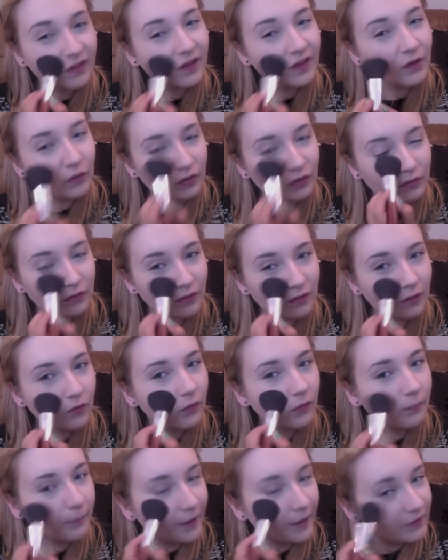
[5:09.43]
They're not the
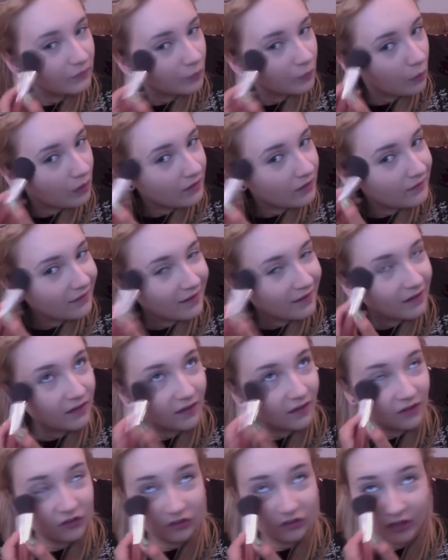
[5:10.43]
best quality,
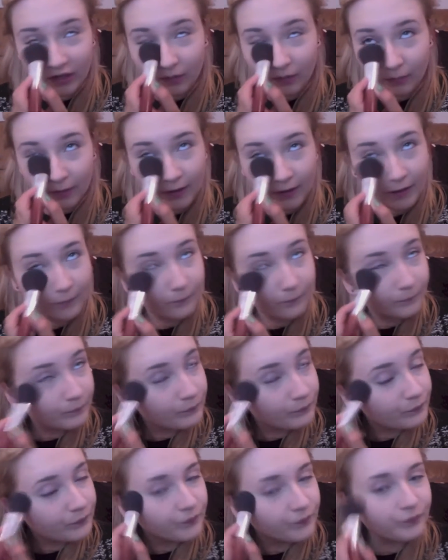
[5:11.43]
they shed a bit,
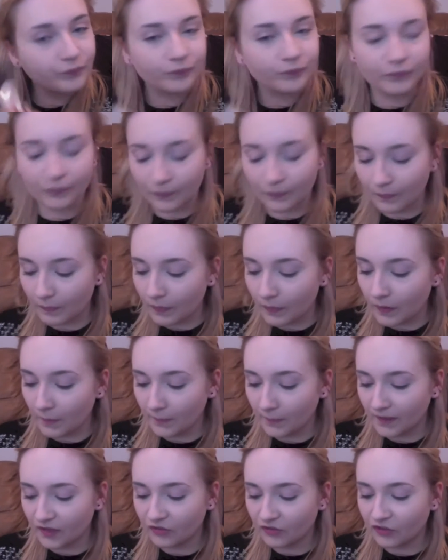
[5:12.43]

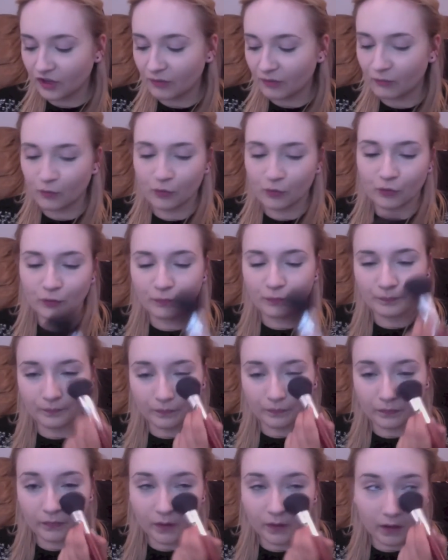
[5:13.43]
but in general
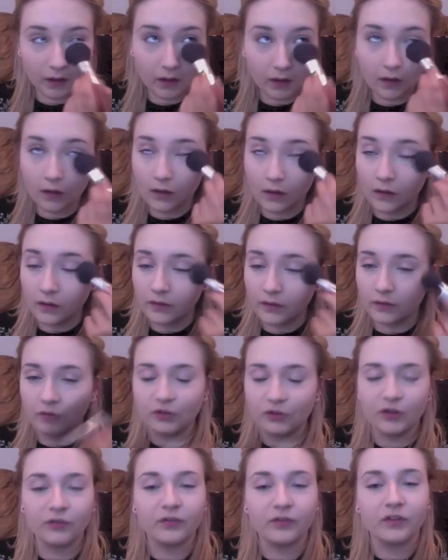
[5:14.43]
they'll
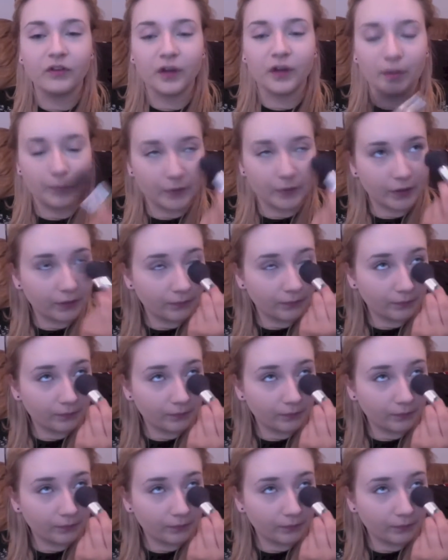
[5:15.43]
do for the time being.